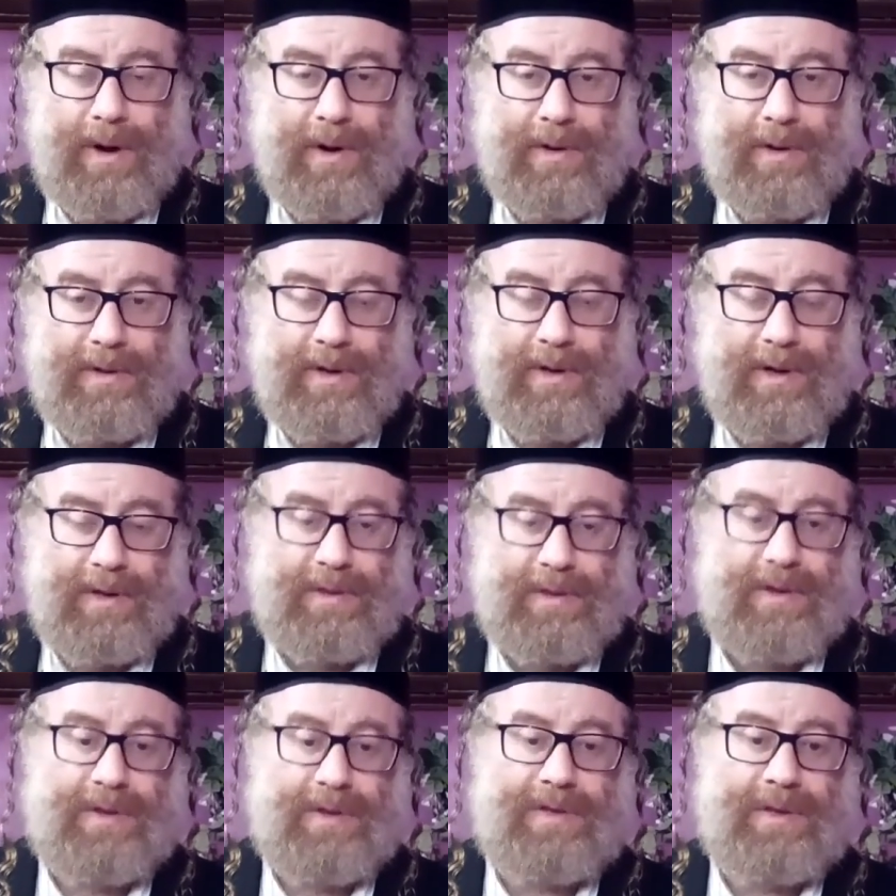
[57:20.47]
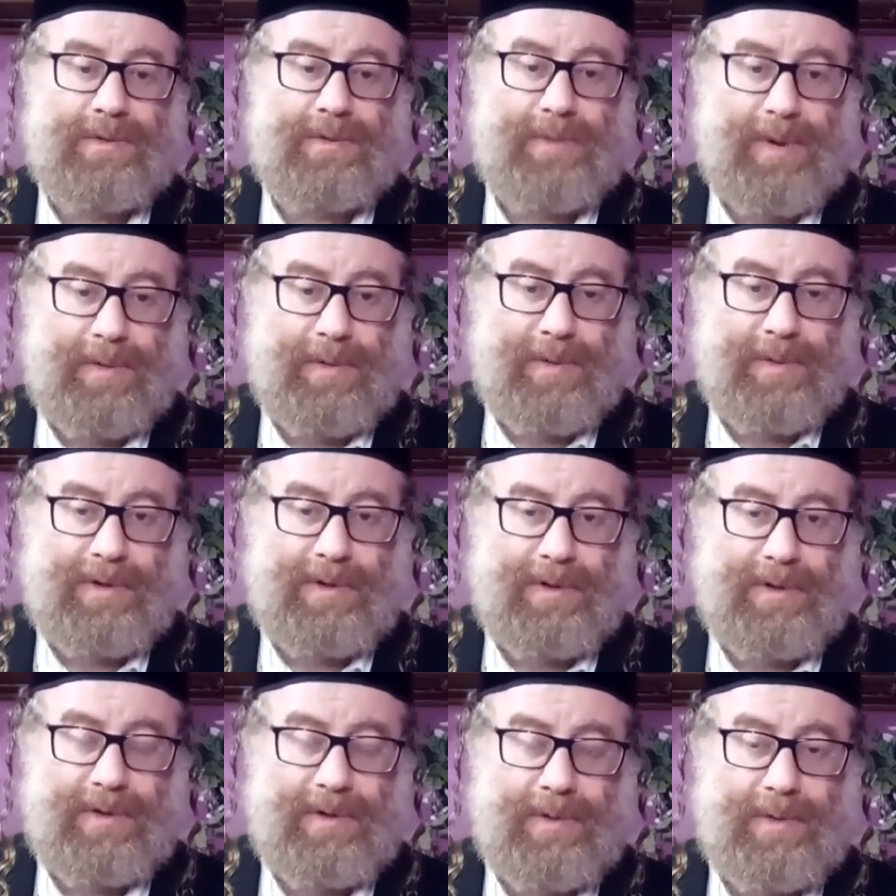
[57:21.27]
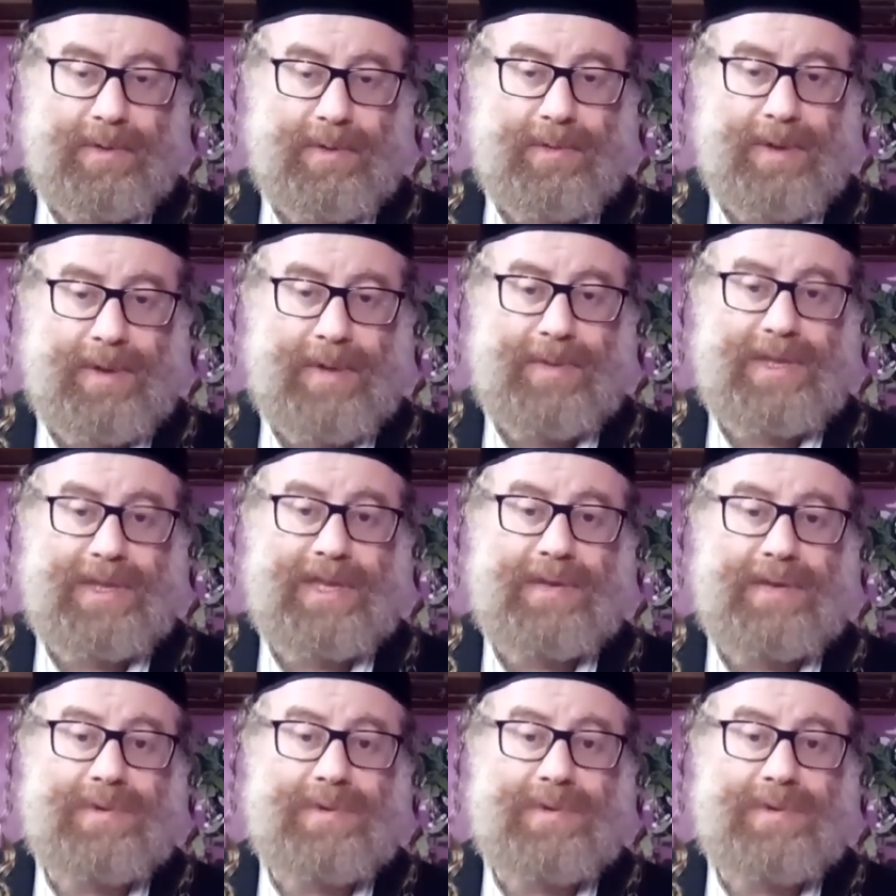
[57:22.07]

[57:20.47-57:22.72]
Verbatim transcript: on, on, on, on, when